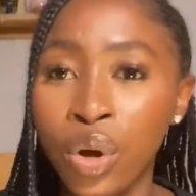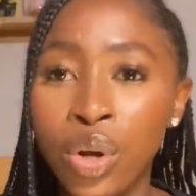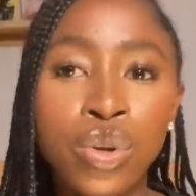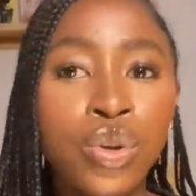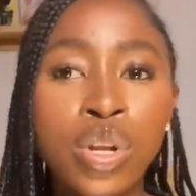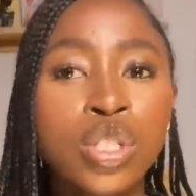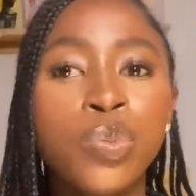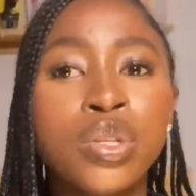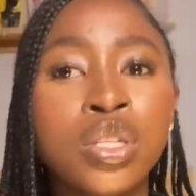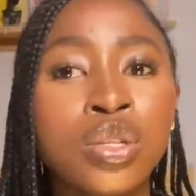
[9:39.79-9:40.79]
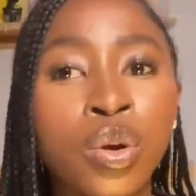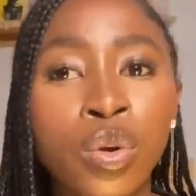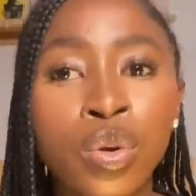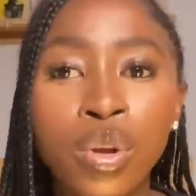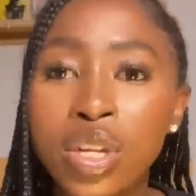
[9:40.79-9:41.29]
You don't need to put it in your
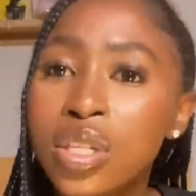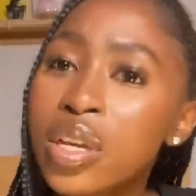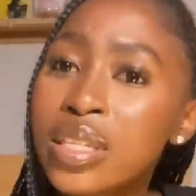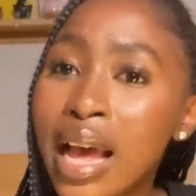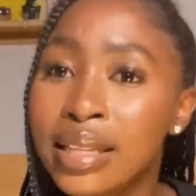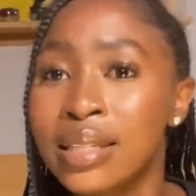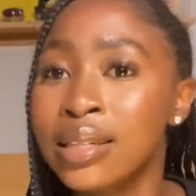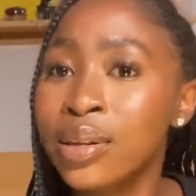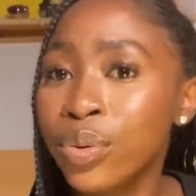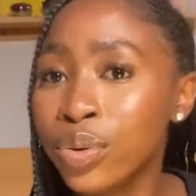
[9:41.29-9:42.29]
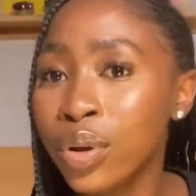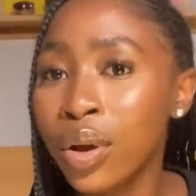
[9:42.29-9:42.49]
load because it's going to add to the load.